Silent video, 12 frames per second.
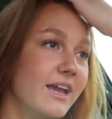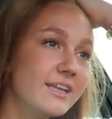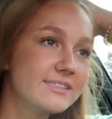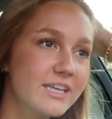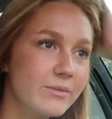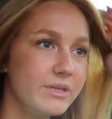
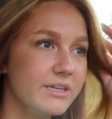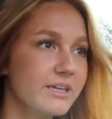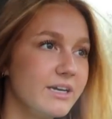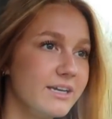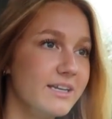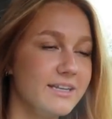It's gonna be
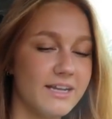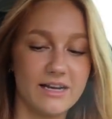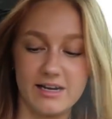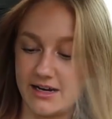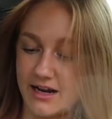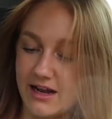good
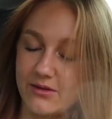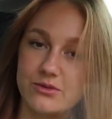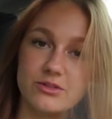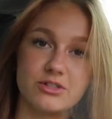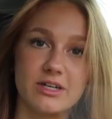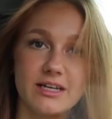and I
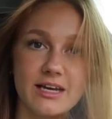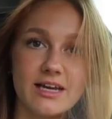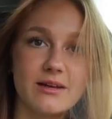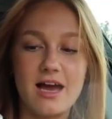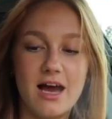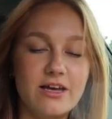will drink it.